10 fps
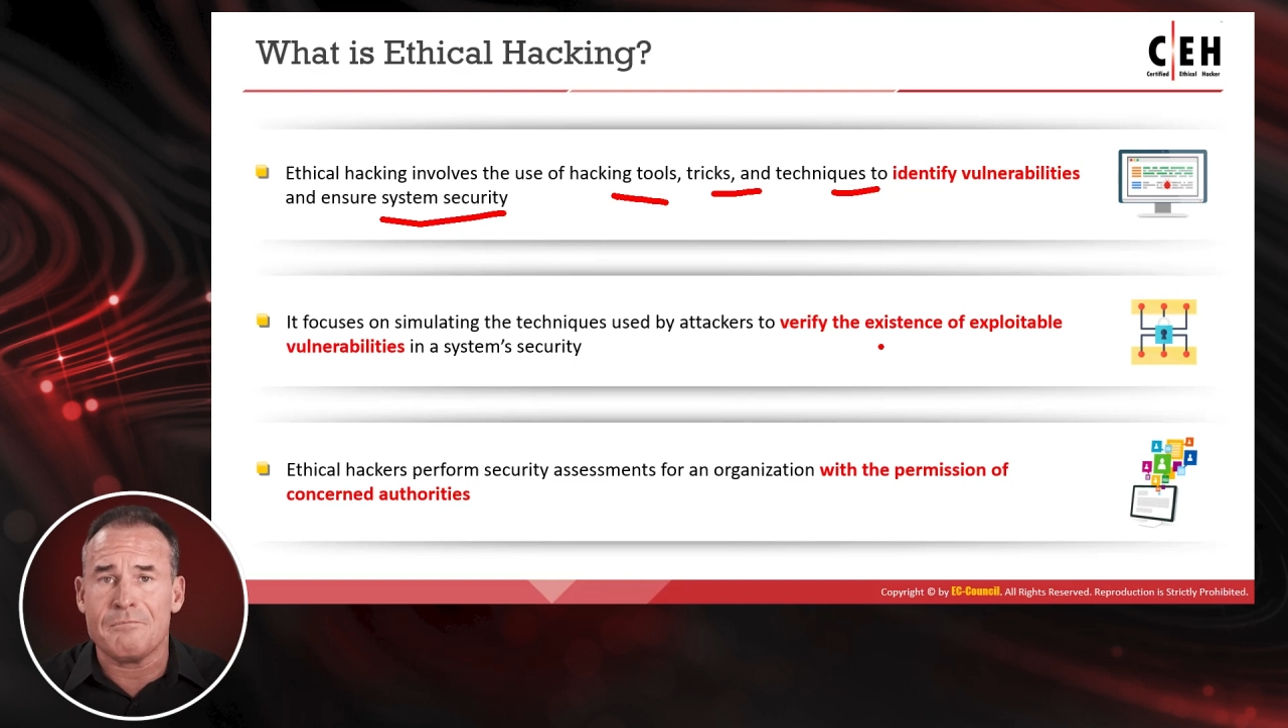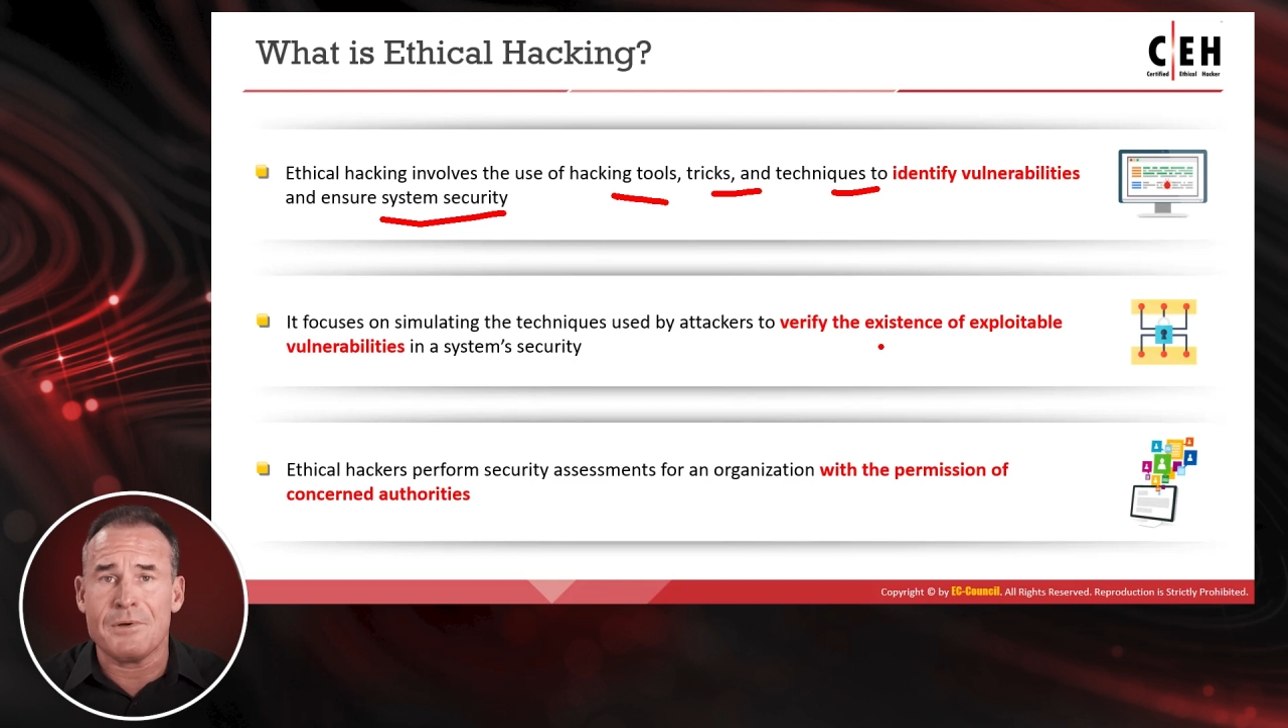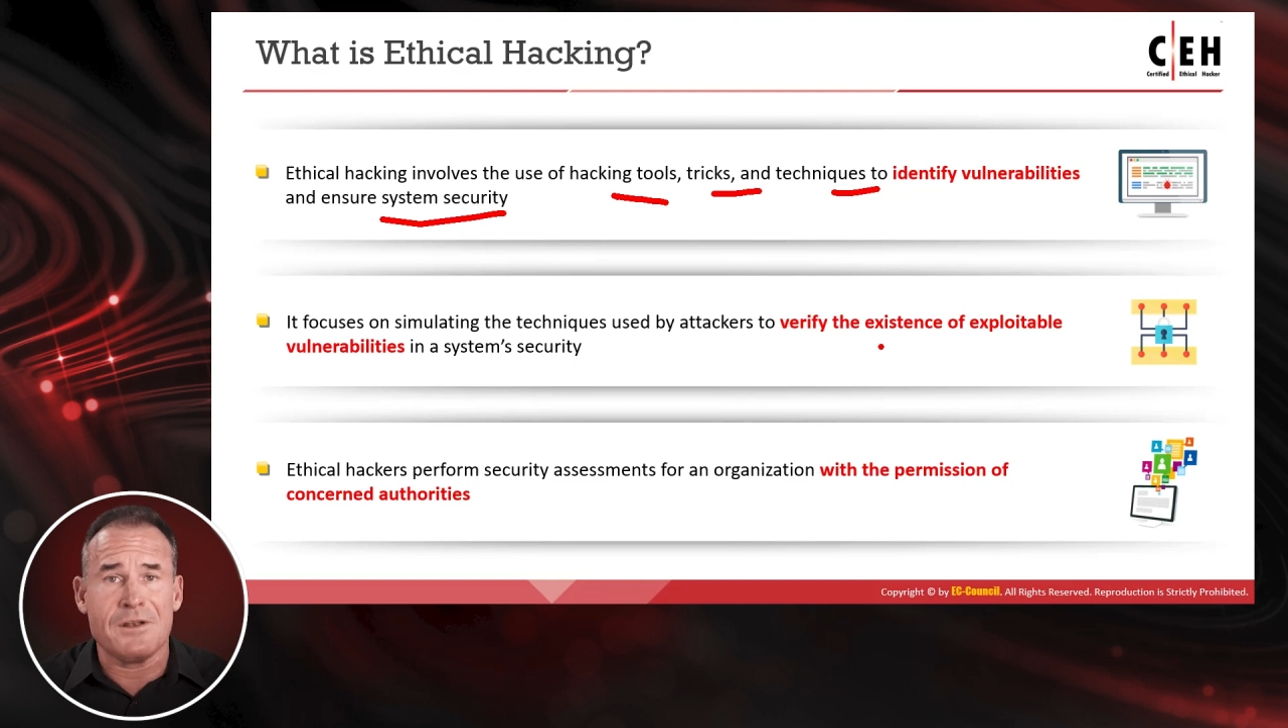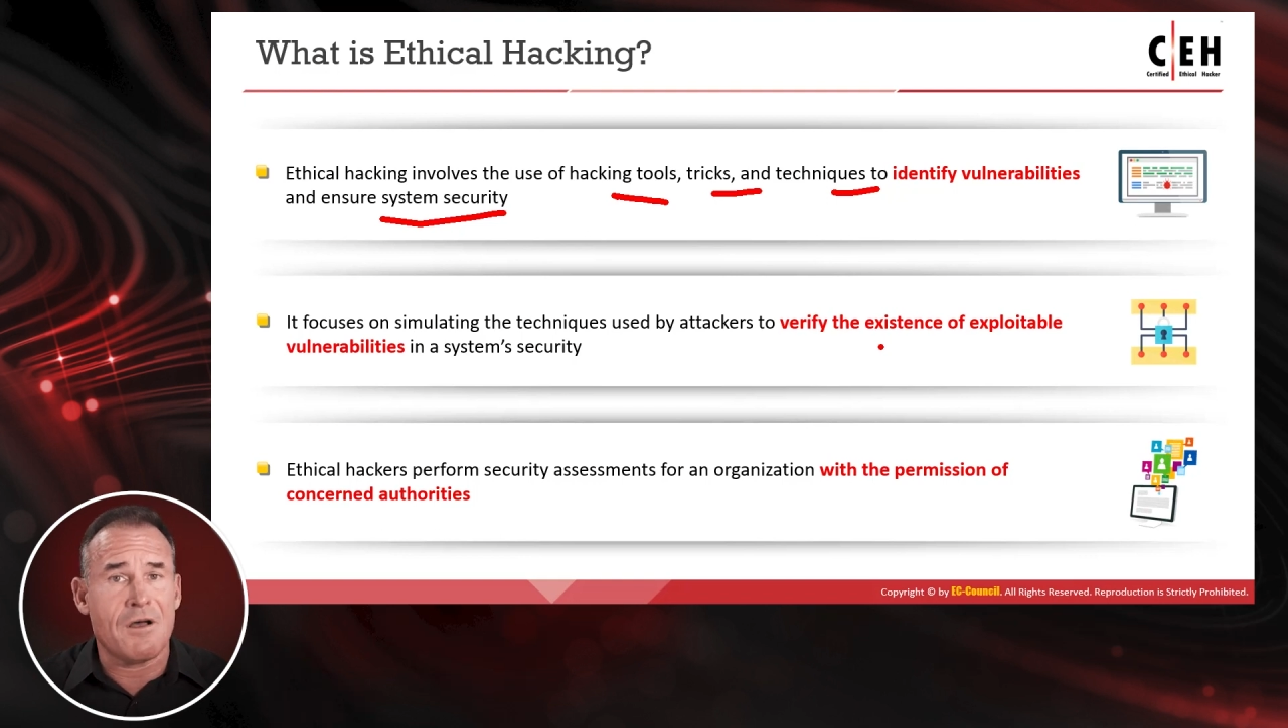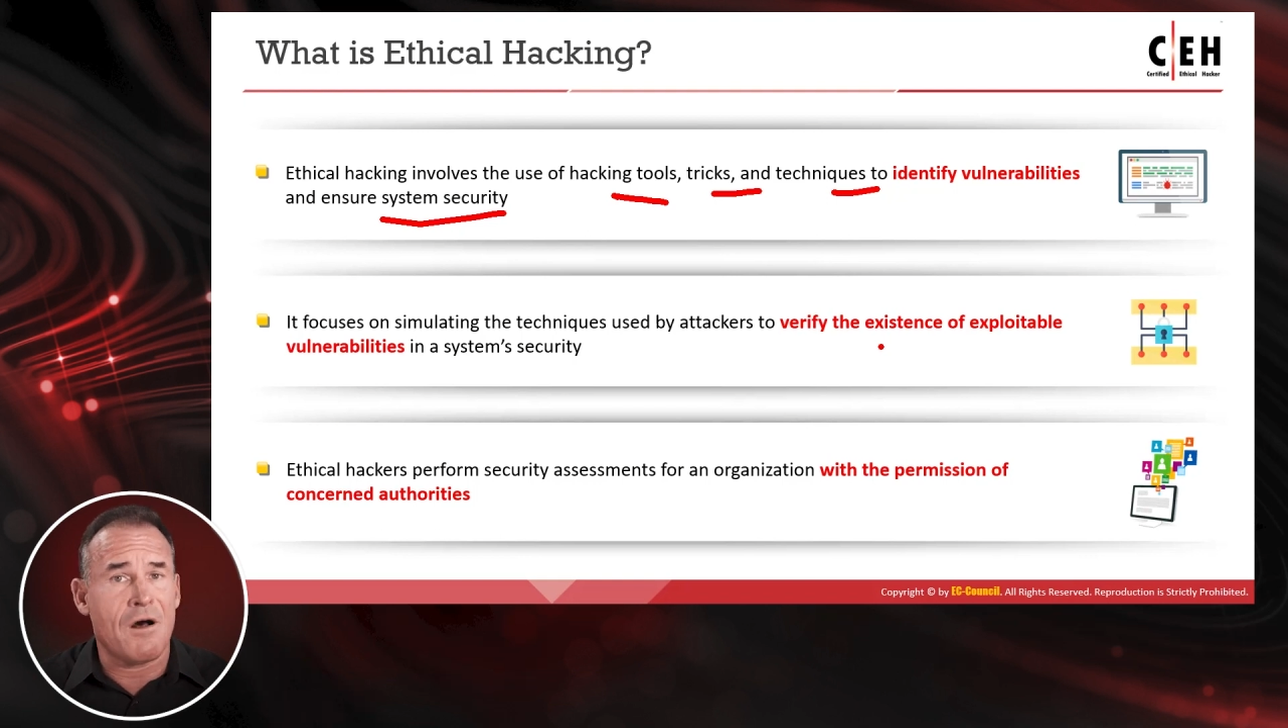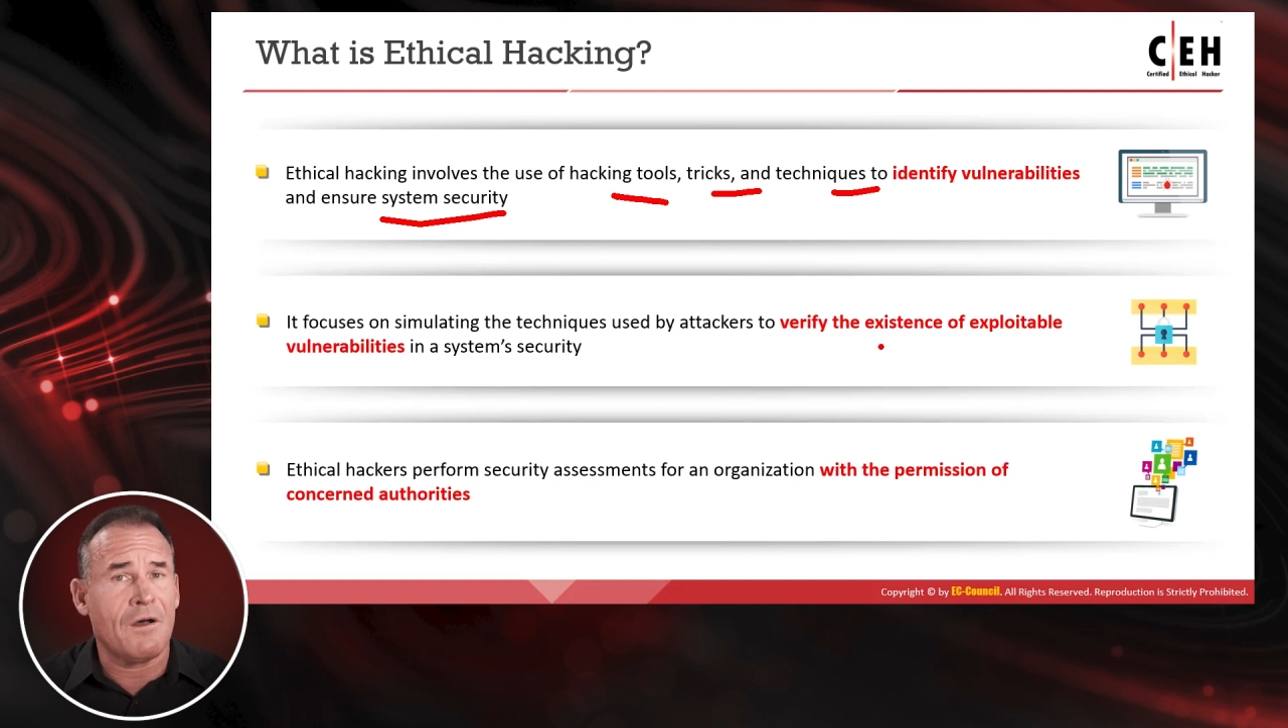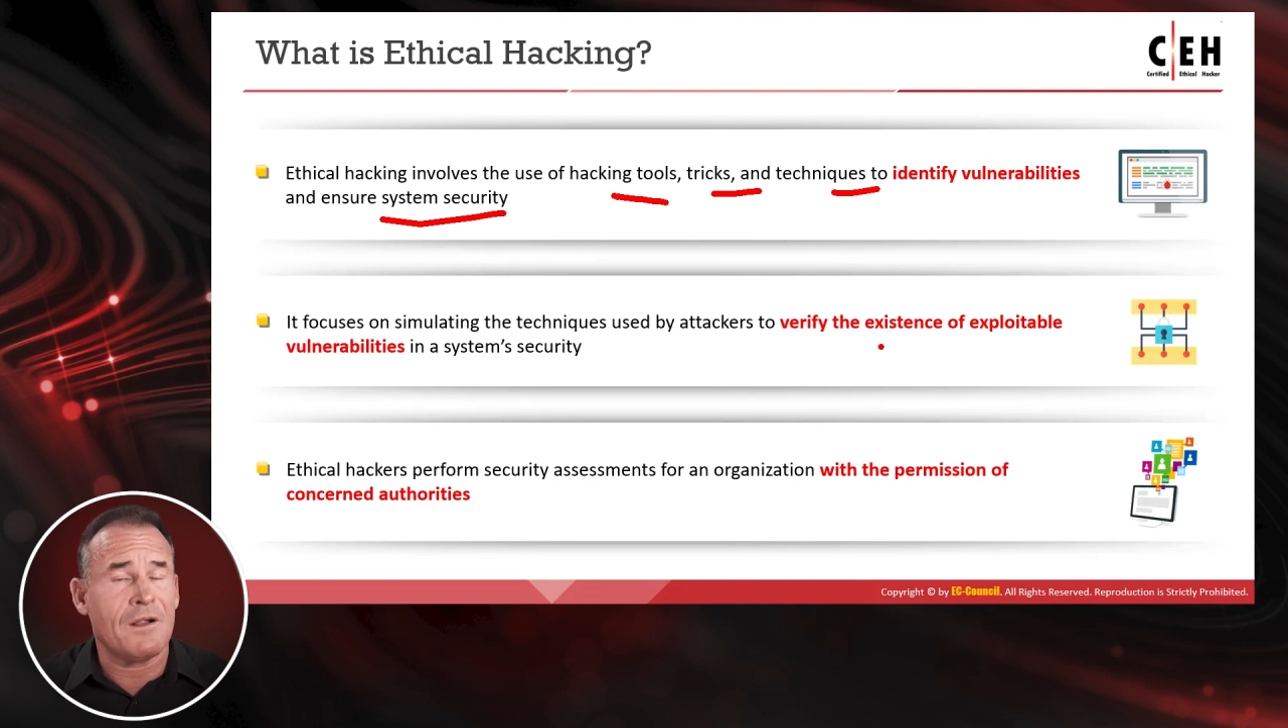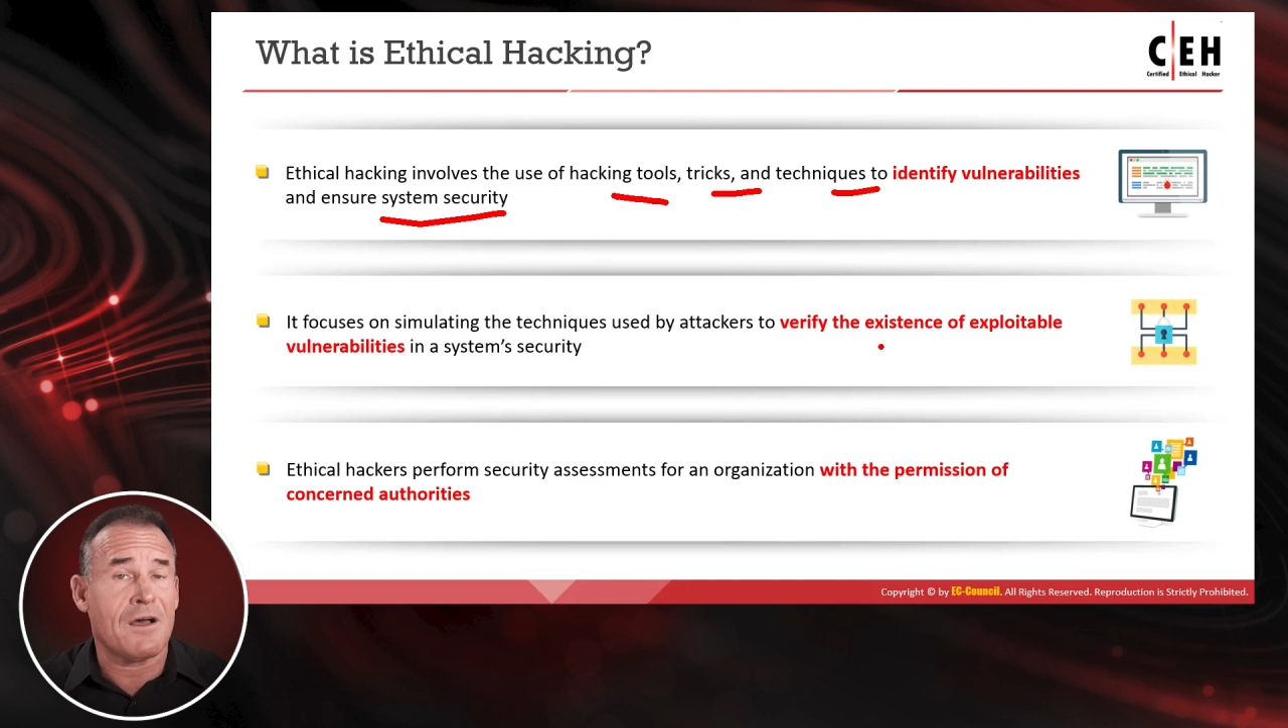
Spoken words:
but not